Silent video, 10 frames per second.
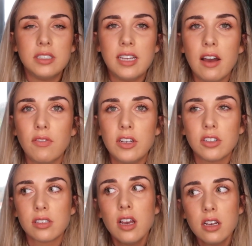was definitely
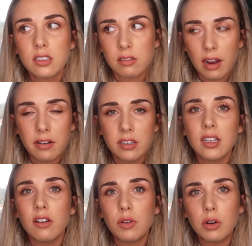just surround
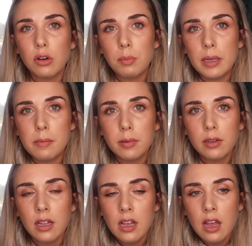yourself with good
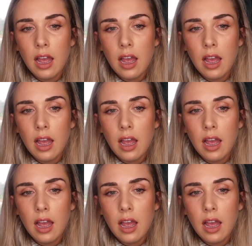people,